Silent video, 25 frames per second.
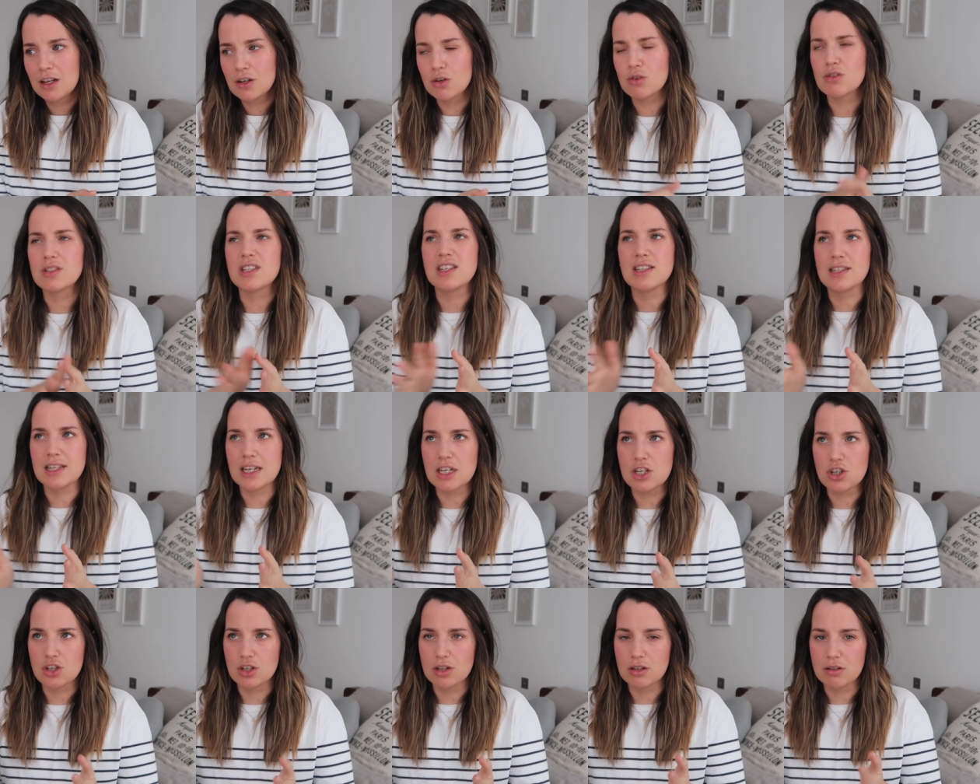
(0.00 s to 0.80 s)
Not
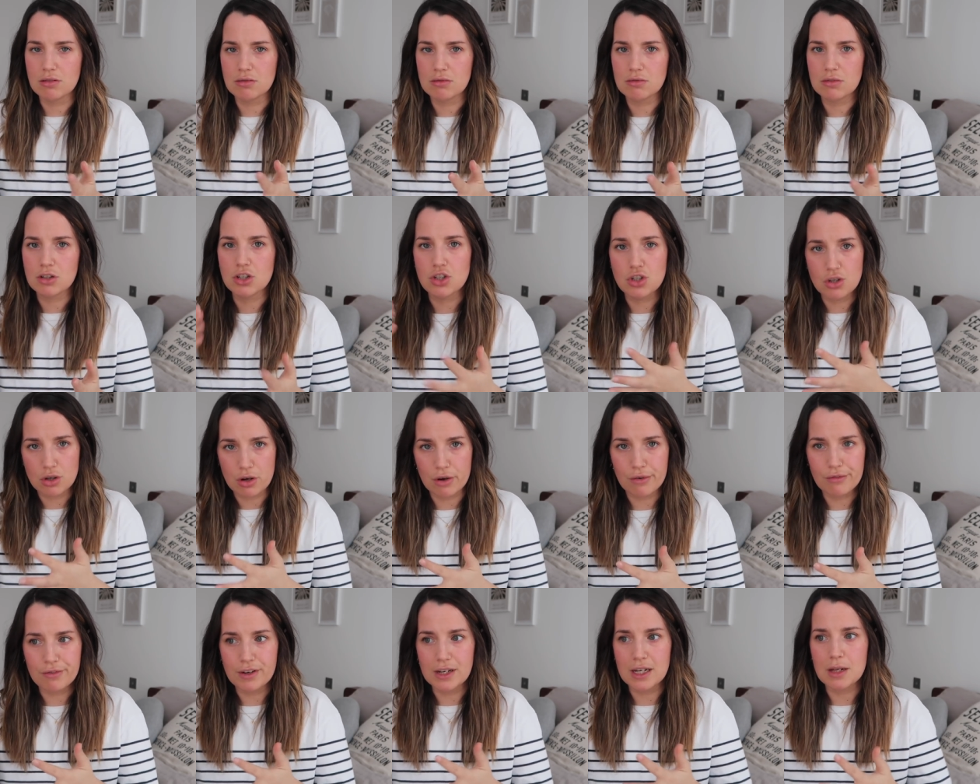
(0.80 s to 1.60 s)
sensation, because you
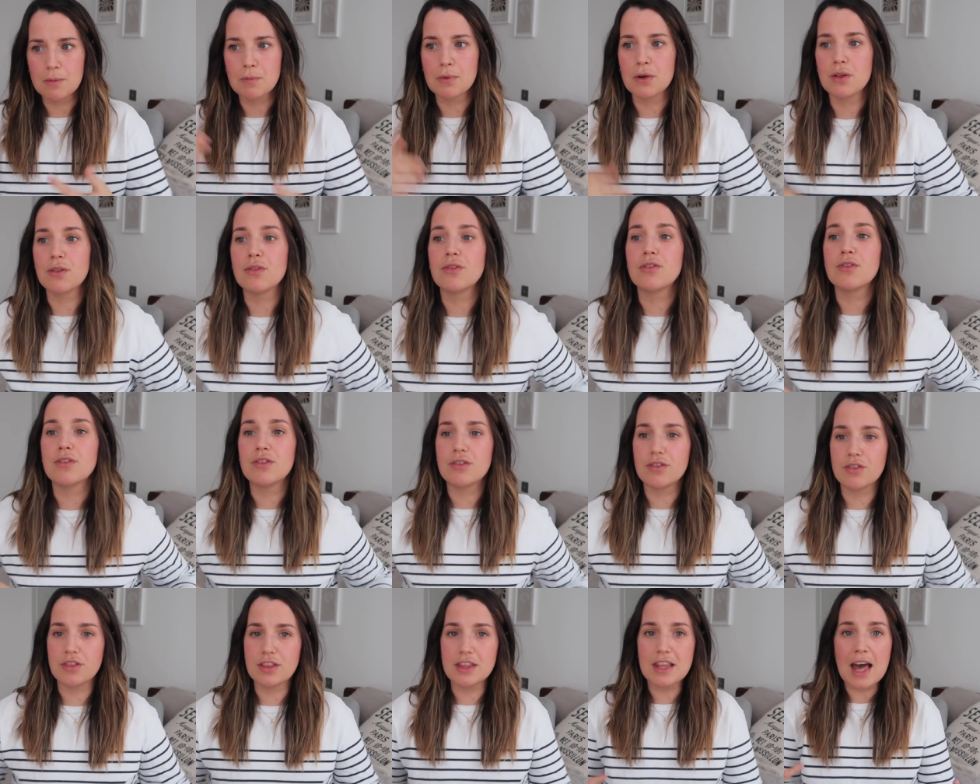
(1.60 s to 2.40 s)
can't feel it, but
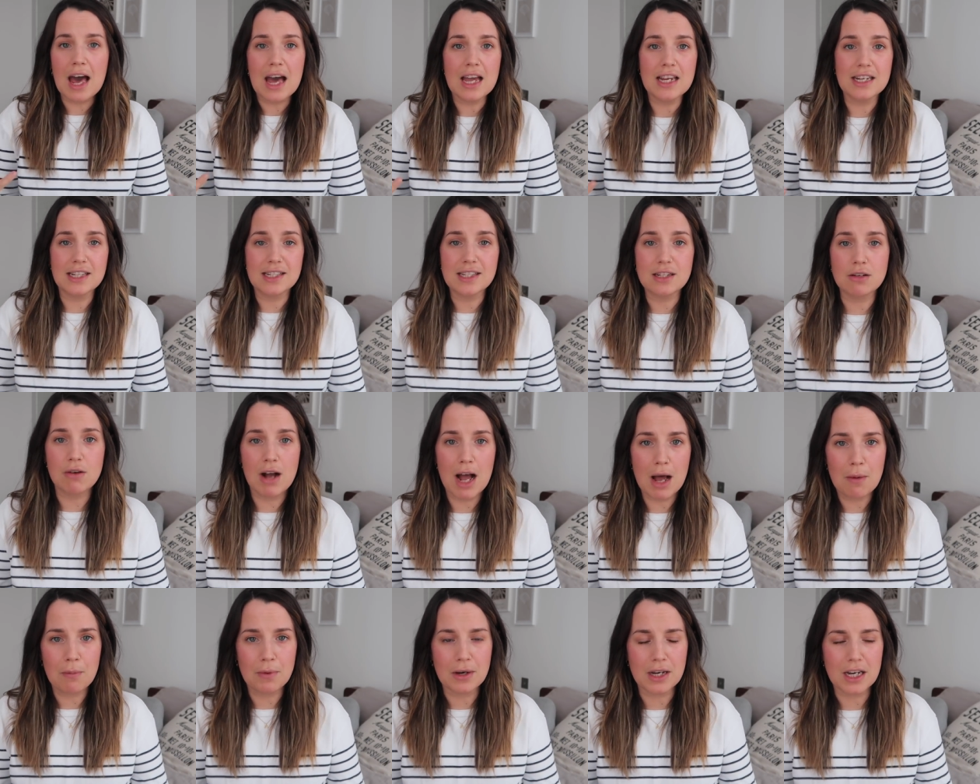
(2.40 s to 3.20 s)
that is still
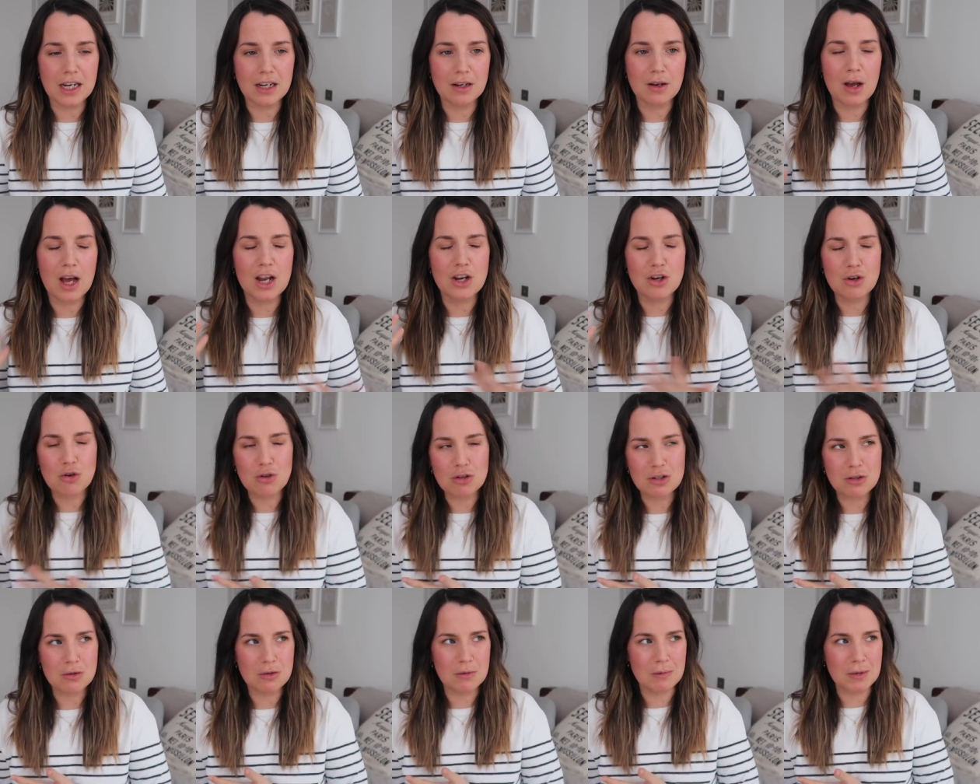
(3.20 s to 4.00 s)
happening, and
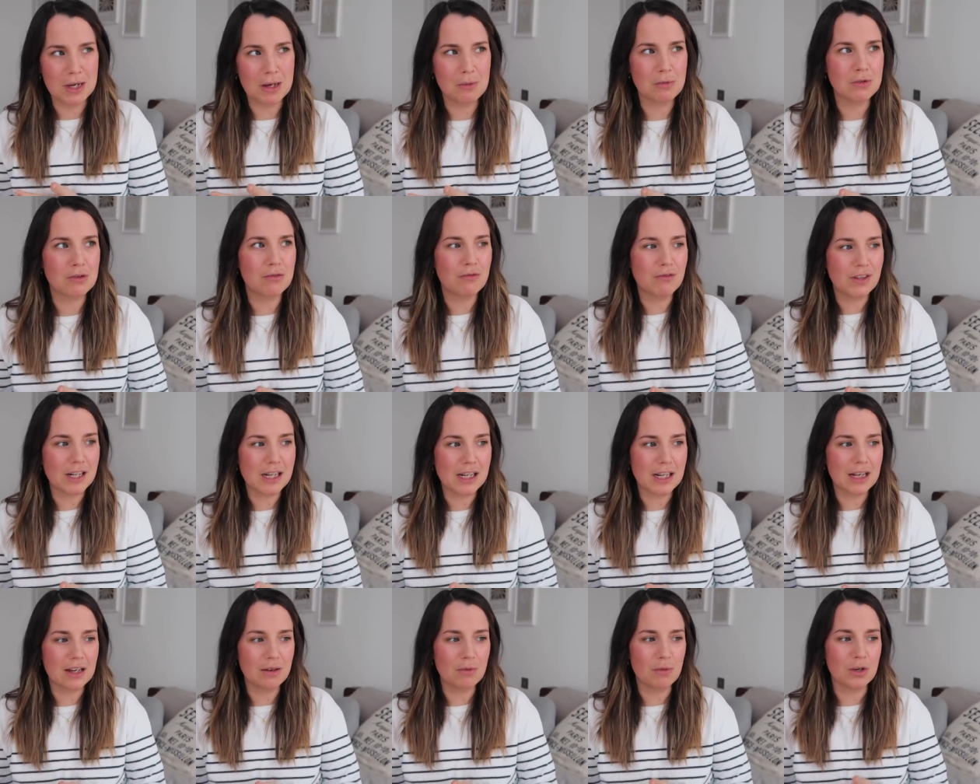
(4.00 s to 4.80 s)
not to be able to
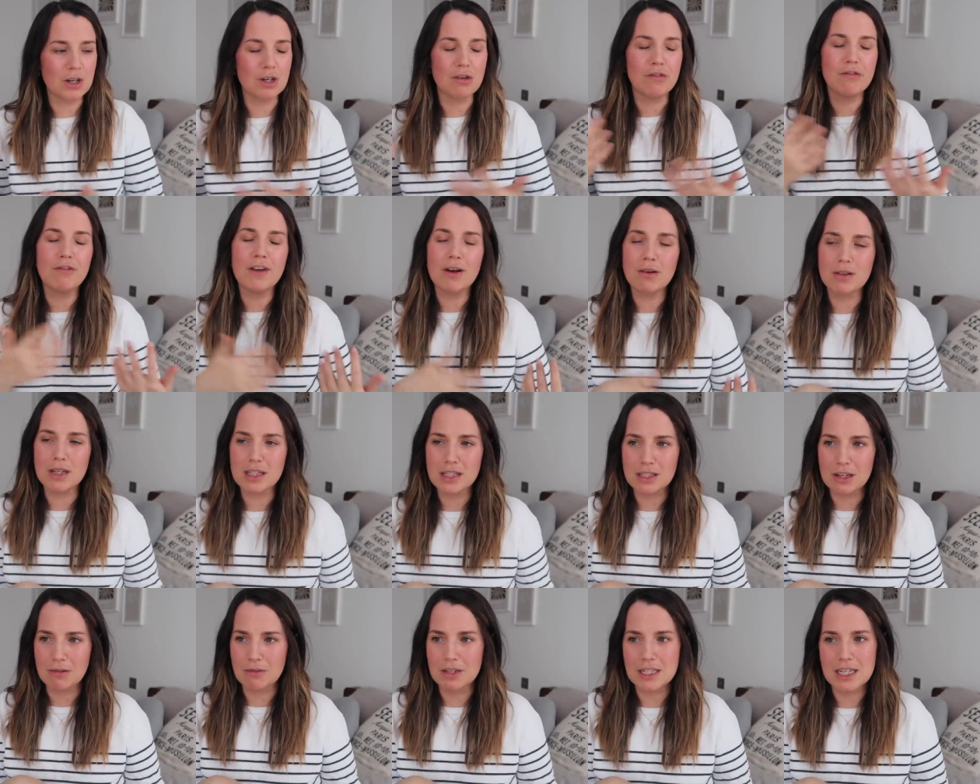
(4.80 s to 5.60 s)
feel it when you felt
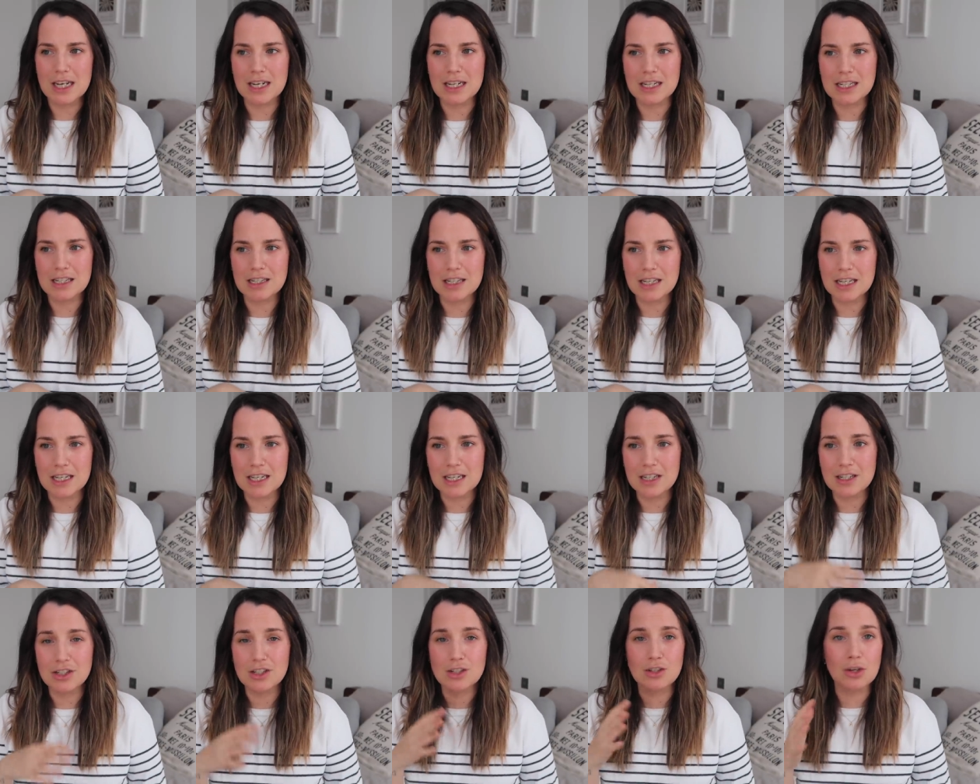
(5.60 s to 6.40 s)
it so
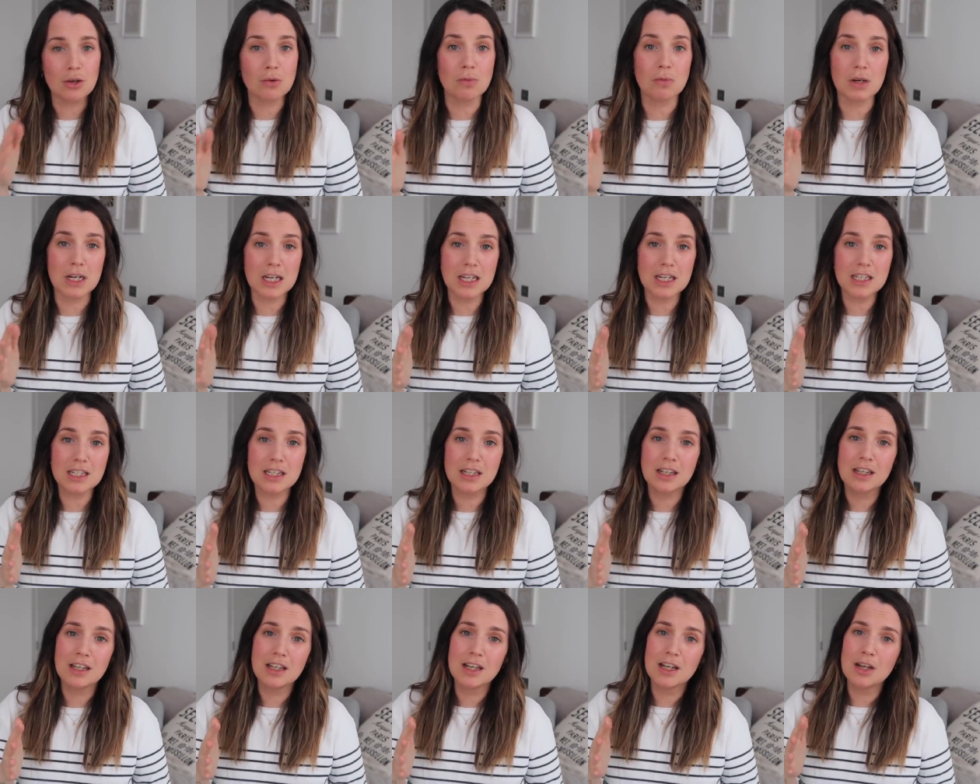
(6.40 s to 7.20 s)
intensely is so weird.
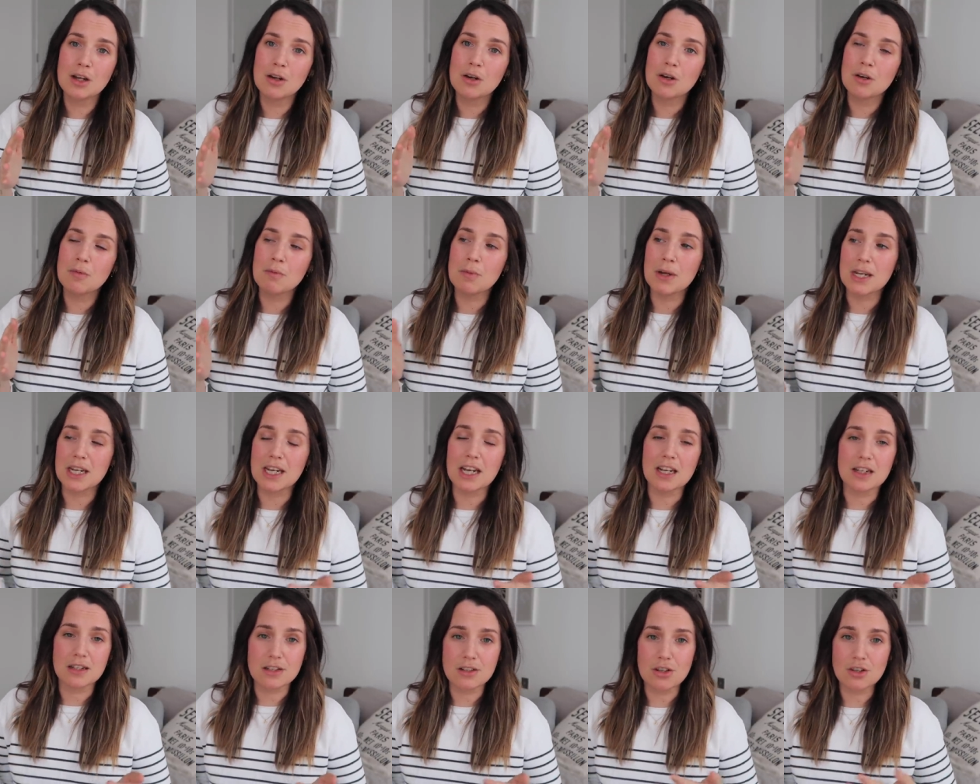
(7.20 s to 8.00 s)
But
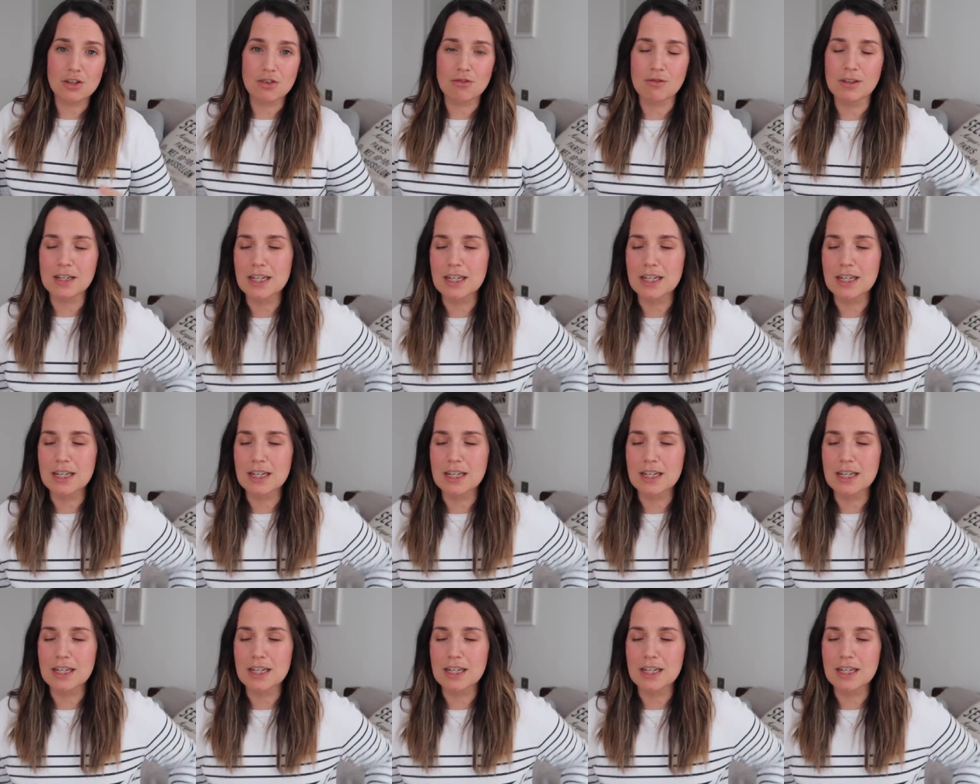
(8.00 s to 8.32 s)
again, such a